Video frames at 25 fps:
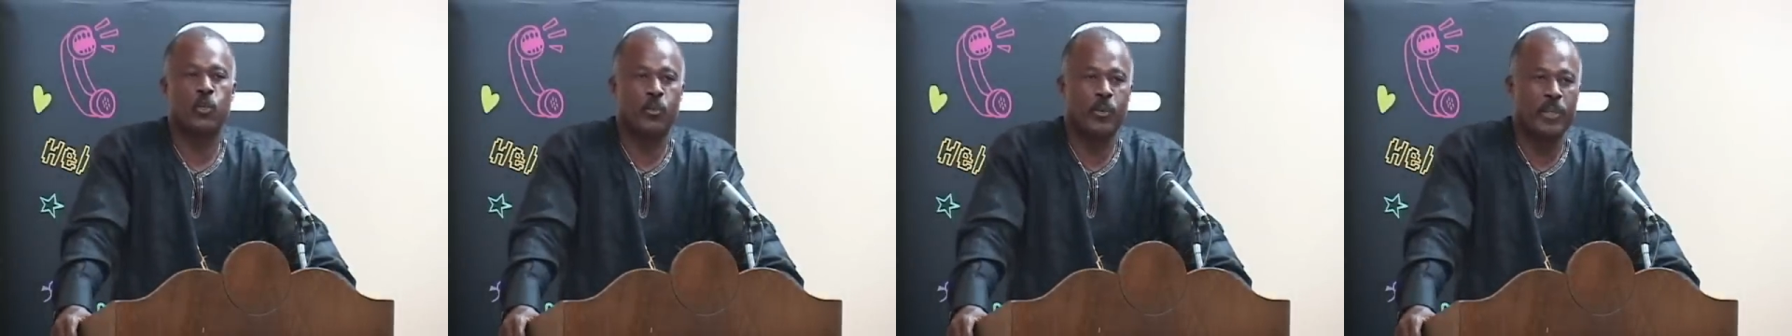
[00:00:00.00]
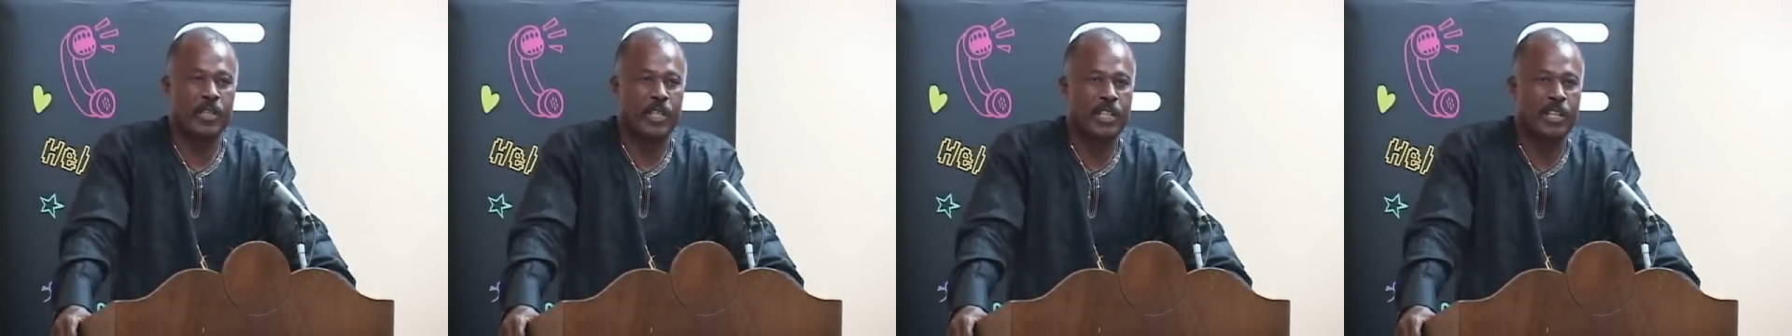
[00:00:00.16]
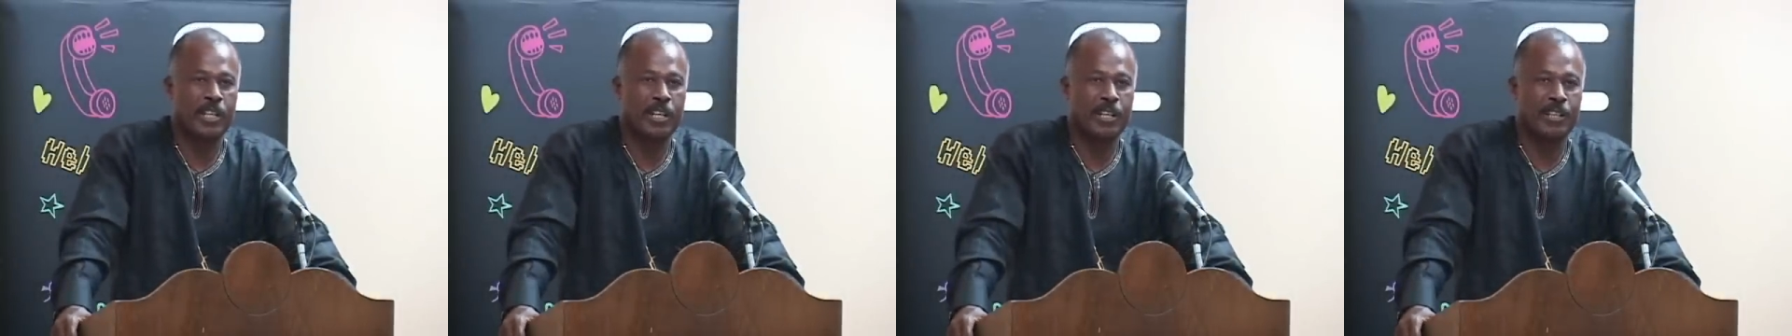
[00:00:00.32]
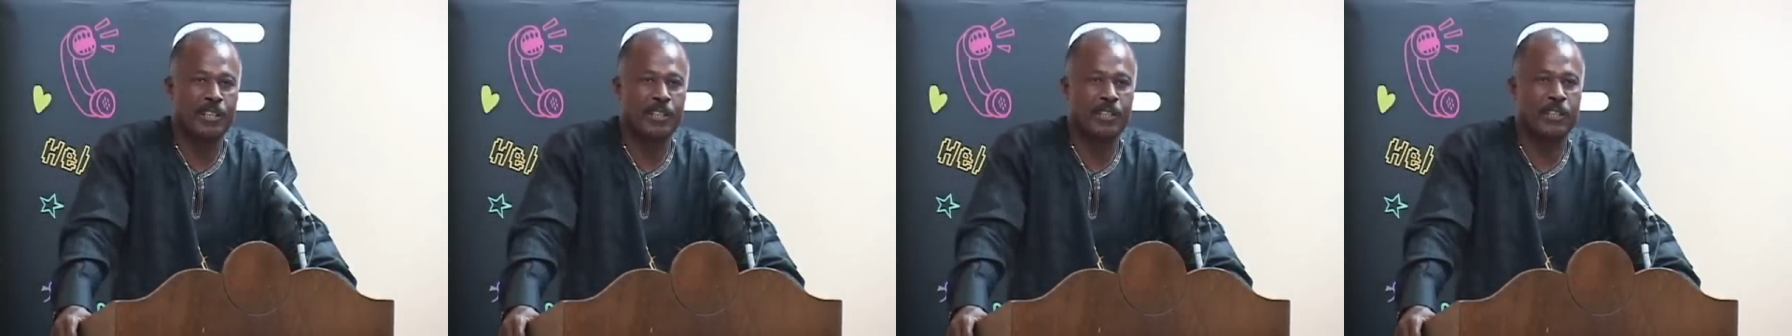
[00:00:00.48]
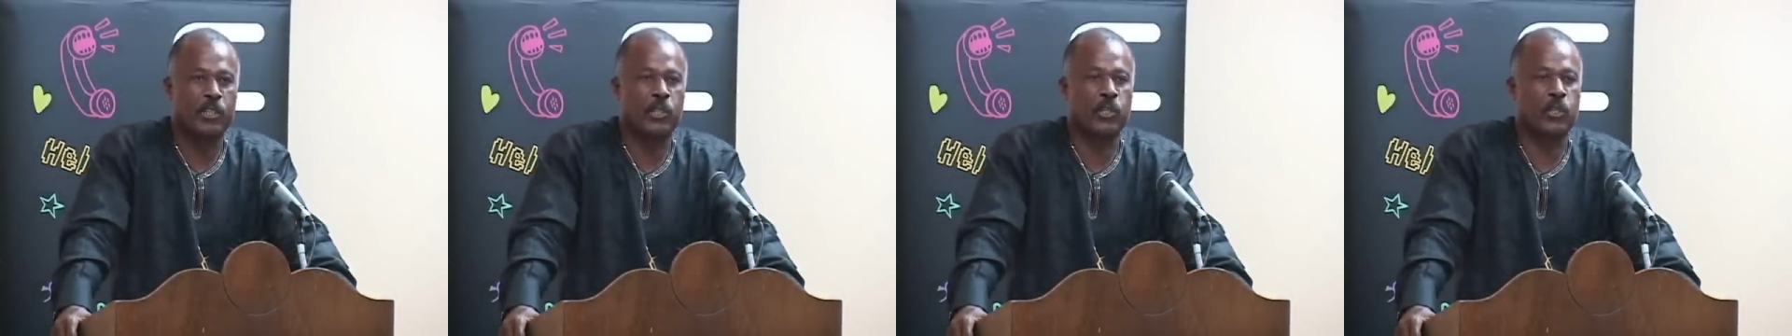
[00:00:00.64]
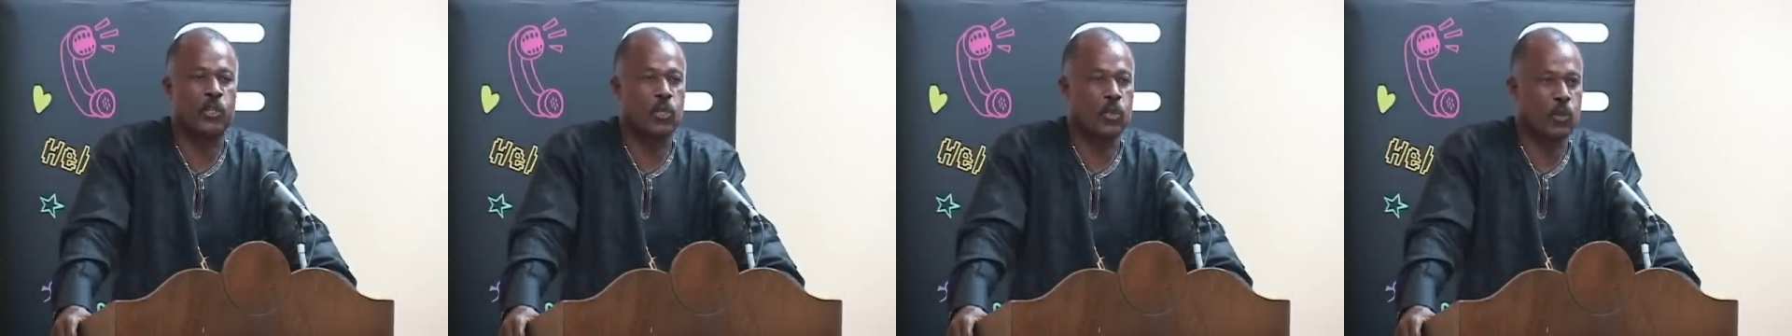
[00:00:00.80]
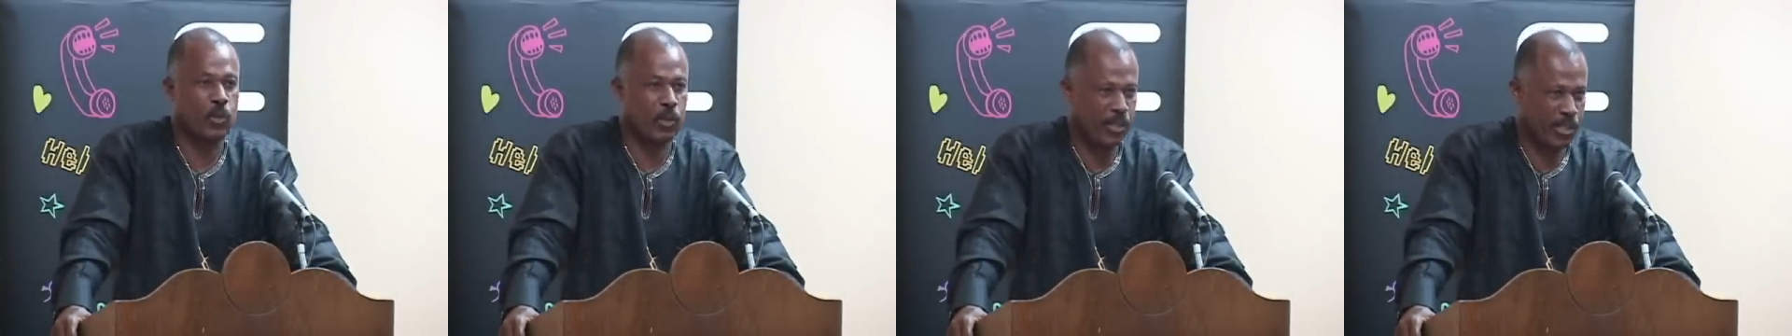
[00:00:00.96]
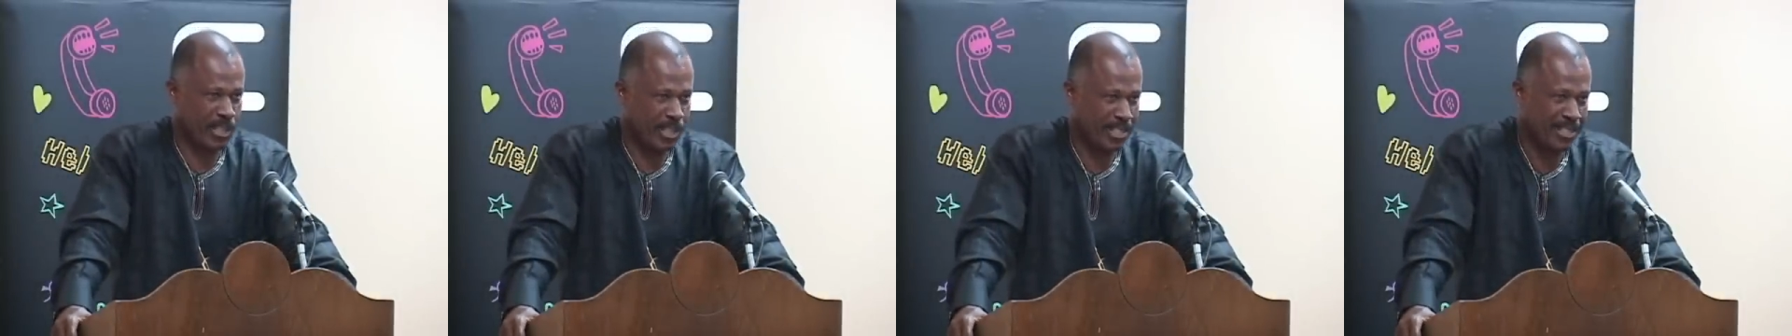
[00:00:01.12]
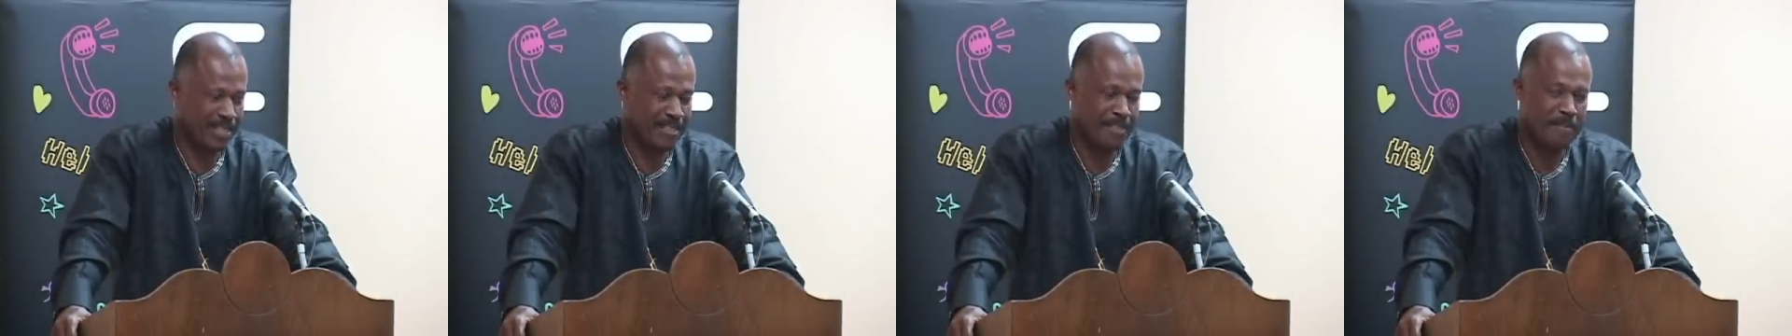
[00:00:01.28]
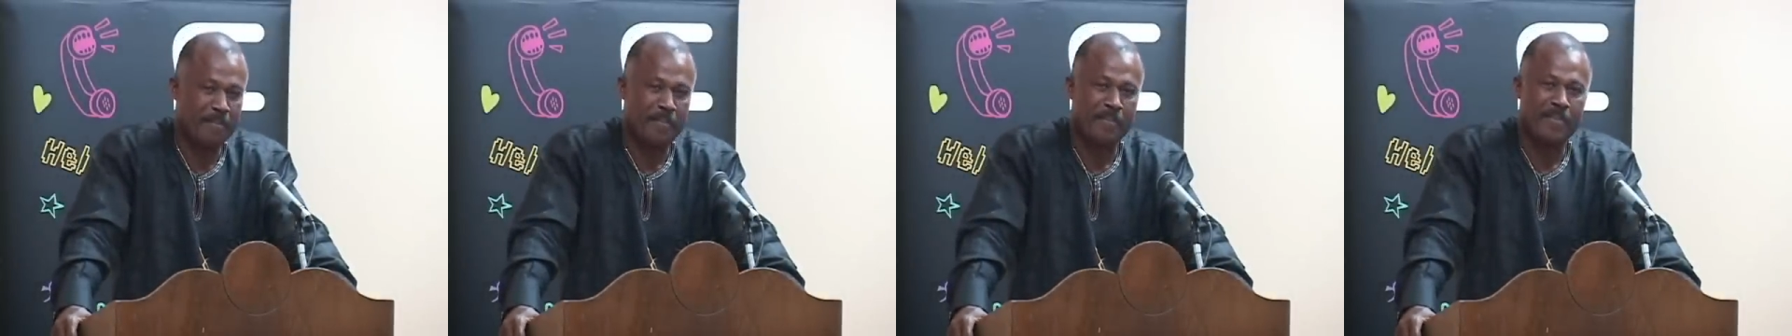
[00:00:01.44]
return to source.